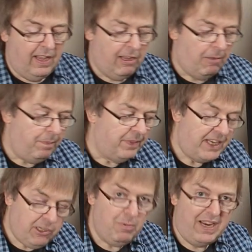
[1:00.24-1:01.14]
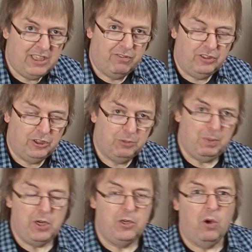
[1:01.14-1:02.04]
They do make differences,
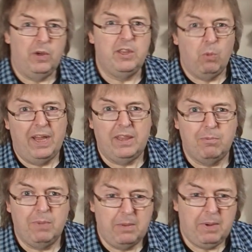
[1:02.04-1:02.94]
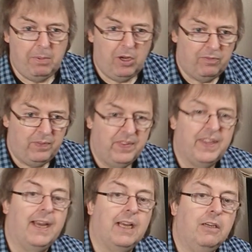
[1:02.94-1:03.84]
but not in the way that many people often
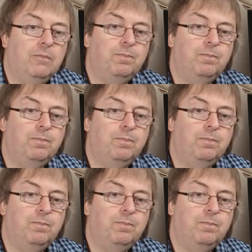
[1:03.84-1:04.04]
think.